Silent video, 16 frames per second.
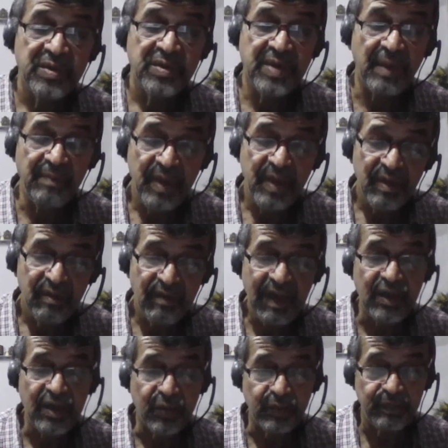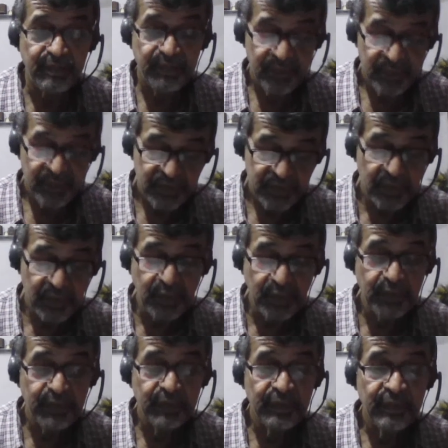some value.
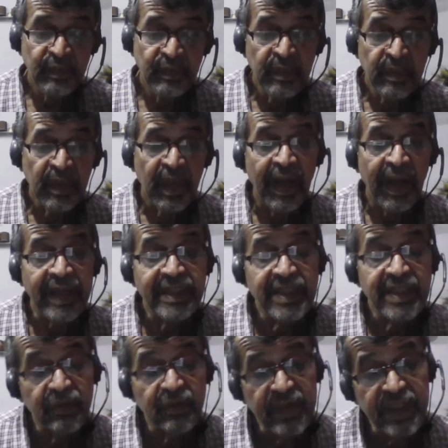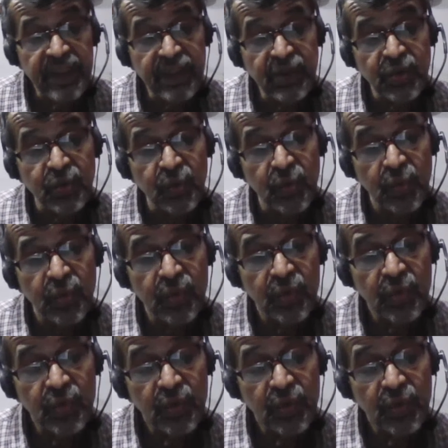So either we need to